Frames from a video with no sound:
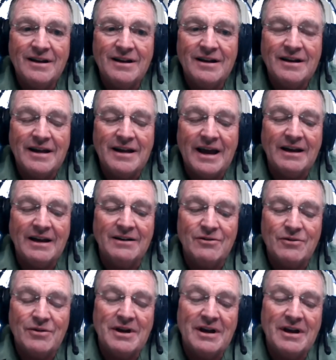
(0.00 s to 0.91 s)
we
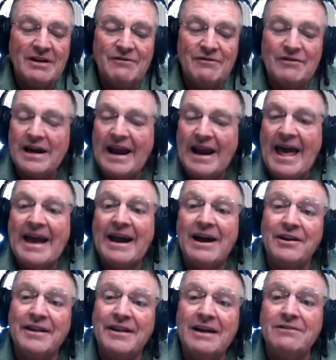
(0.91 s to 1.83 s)
got to hang
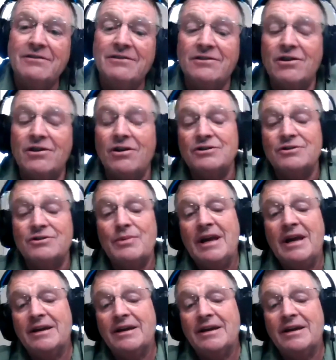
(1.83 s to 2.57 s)
on that for as long as we can.